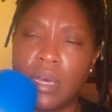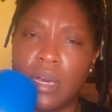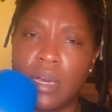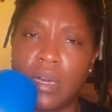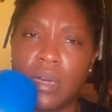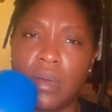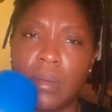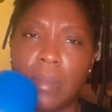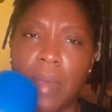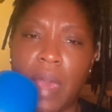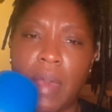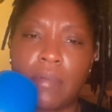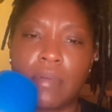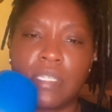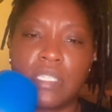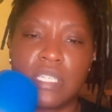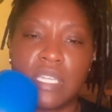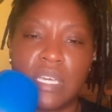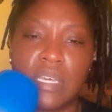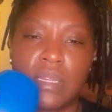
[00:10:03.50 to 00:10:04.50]
I
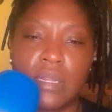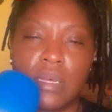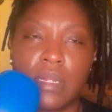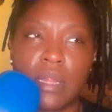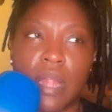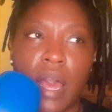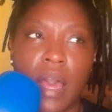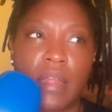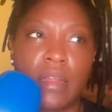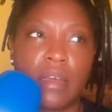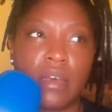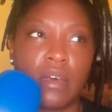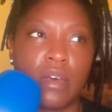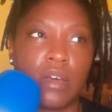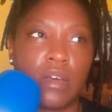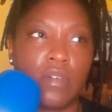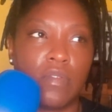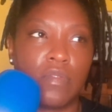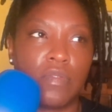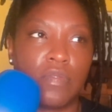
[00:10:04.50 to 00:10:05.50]
was seeing a lot
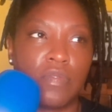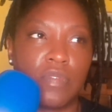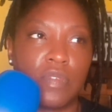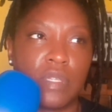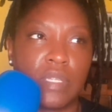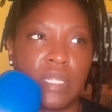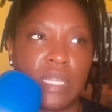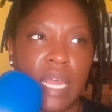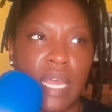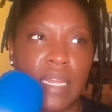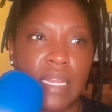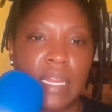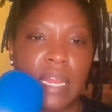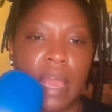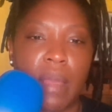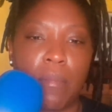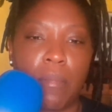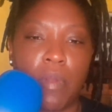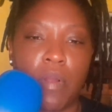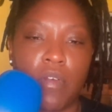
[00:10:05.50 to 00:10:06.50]
of
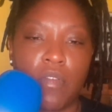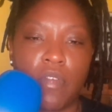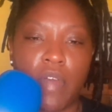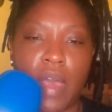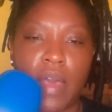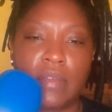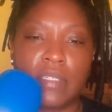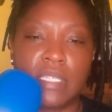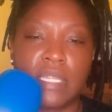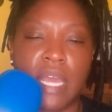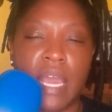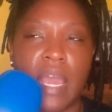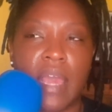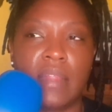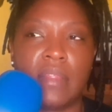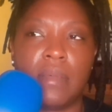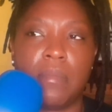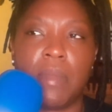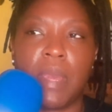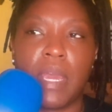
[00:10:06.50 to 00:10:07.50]
dating app profiles that
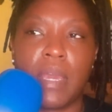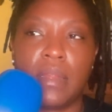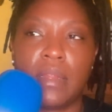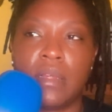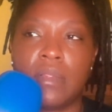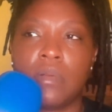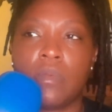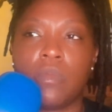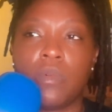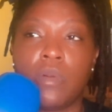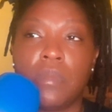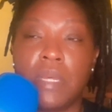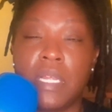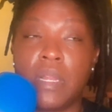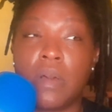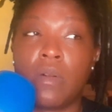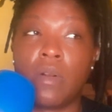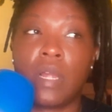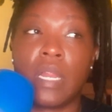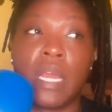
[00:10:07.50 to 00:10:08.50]
had the man and the
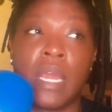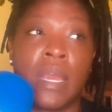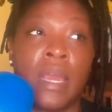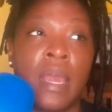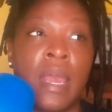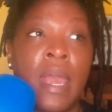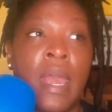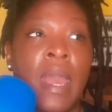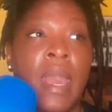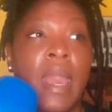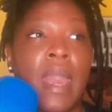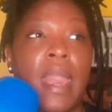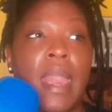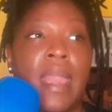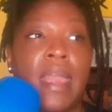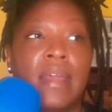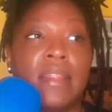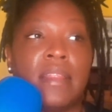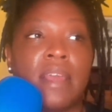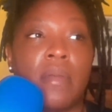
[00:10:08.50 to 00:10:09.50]
woman on it,
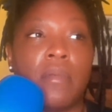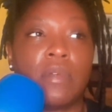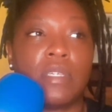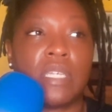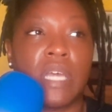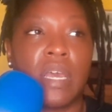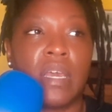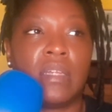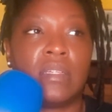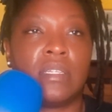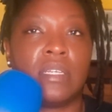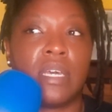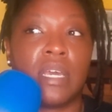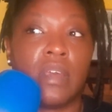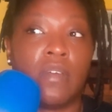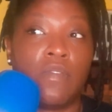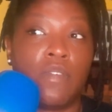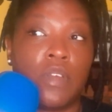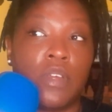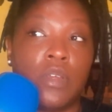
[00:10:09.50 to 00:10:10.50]
and they were saying
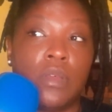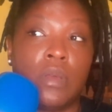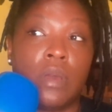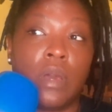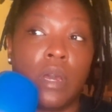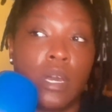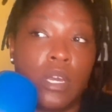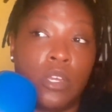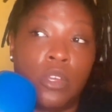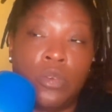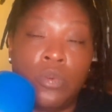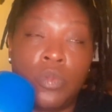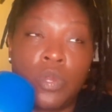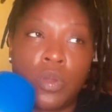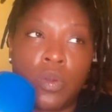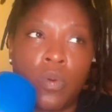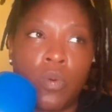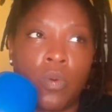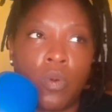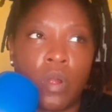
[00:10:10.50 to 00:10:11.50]
looking for a
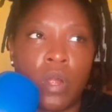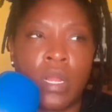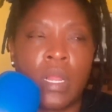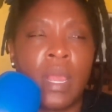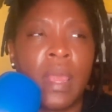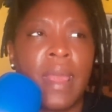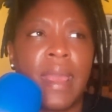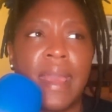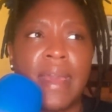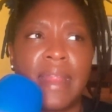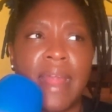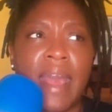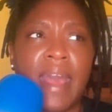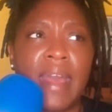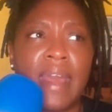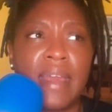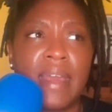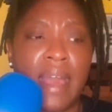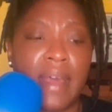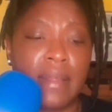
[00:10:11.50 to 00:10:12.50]
unicorn. And
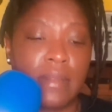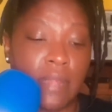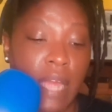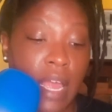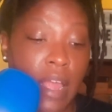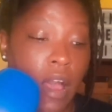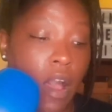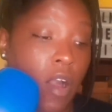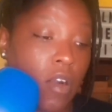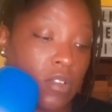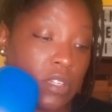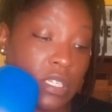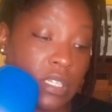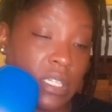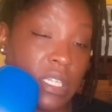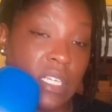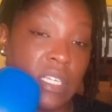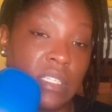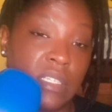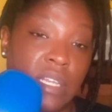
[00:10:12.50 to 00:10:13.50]
I like all
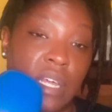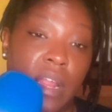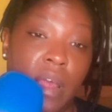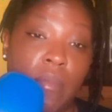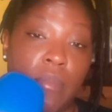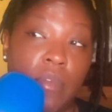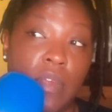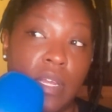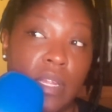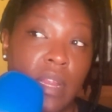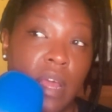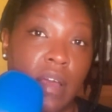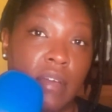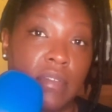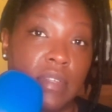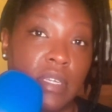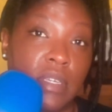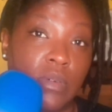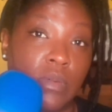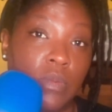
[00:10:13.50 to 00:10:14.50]
of these that I'm reading
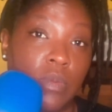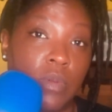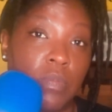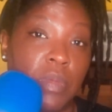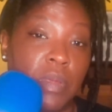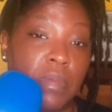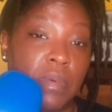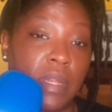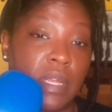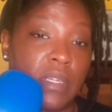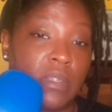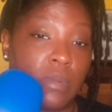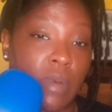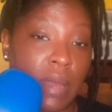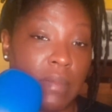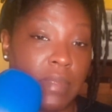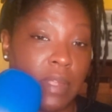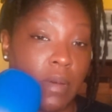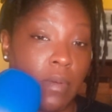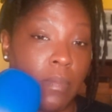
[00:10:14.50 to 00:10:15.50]
off to you were people that
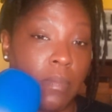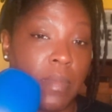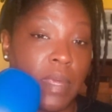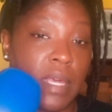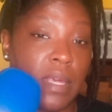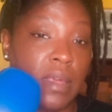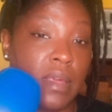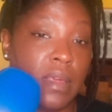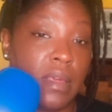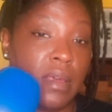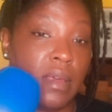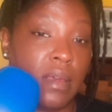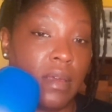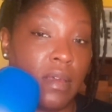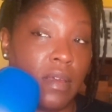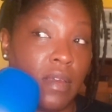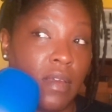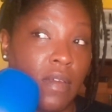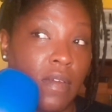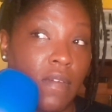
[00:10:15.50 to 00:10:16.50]
swiped on me
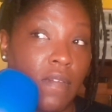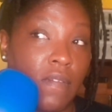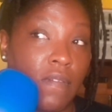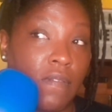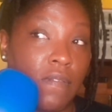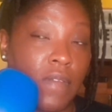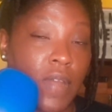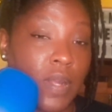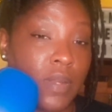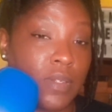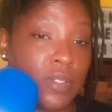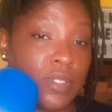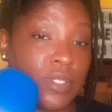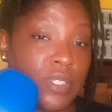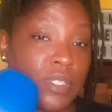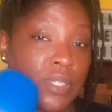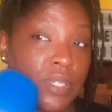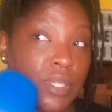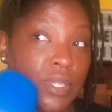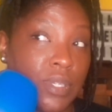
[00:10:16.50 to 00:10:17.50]

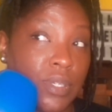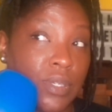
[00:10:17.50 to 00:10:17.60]
first.